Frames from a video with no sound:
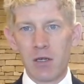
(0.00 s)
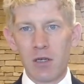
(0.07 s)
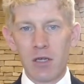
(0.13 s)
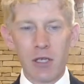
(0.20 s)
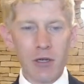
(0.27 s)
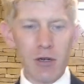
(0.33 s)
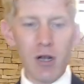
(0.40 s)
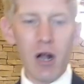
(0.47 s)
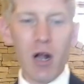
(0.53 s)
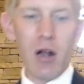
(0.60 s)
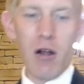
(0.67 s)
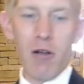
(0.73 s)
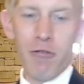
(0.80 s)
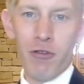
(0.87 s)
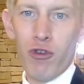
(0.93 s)
Here
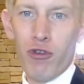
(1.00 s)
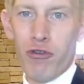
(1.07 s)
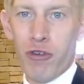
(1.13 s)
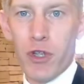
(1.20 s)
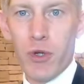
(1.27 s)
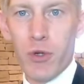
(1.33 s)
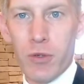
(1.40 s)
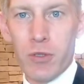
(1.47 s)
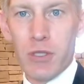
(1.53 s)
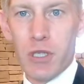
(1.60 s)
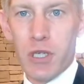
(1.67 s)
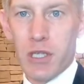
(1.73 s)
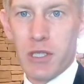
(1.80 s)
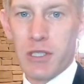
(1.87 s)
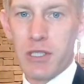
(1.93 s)
are a few for you
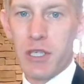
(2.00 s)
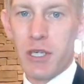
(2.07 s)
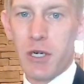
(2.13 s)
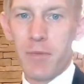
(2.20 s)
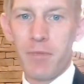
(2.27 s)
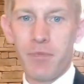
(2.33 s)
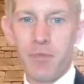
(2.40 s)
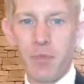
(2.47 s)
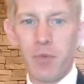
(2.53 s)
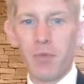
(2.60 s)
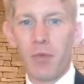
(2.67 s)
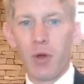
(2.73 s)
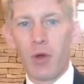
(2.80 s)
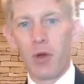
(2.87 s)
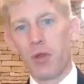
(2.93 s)
to consider.
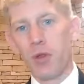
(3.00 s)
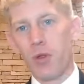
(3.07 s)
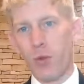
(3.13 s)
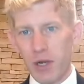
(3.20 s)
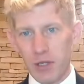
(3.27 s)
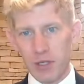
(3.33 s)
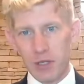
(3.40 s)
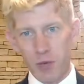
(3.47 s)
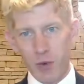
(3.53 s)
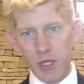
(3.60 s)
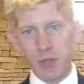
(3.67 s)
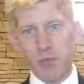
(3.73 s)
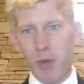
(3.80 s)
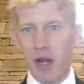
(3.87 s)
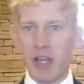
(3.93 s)
The one is one
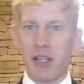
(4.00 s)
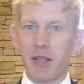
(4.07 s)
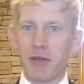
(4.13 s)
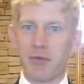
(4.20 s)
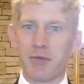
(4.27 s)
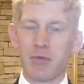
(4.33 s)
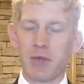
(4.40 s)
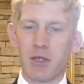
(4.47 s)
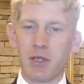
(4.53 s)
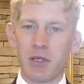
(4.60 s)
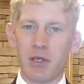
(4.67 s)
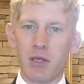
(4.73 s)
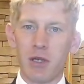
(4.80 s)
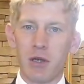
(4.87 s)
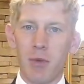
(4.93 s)
is money.
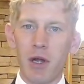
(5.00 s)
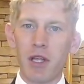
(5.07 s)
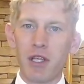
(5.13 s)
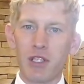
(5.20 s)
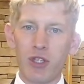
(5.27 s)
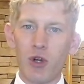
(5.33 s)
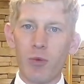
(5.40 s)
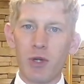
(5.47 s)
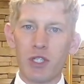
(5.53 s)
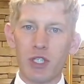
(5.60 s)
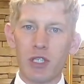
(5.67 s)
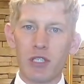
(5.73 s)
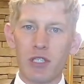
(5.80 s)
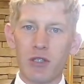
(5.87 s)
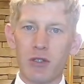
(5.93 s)
Money is so much
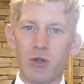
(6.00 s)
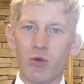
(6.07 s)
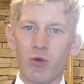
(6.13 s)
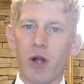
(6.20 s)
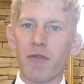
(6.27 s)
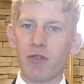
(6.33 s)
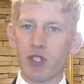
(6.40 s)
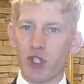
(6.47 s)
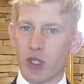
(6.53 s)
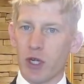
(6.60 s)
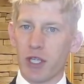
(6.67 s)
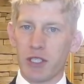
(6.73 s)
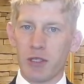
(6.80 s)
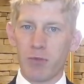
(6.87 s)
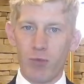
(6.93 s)
easier to love and
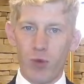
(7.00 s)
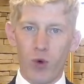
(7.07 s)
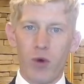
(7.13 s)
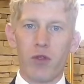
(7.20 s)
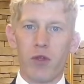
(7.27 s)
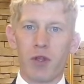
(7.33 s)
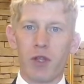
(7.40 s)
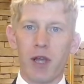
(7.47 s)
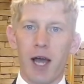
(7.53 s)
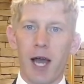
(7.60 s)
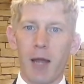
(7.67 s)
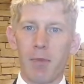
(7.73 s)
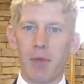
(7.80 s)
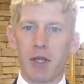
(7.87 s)
trust more than God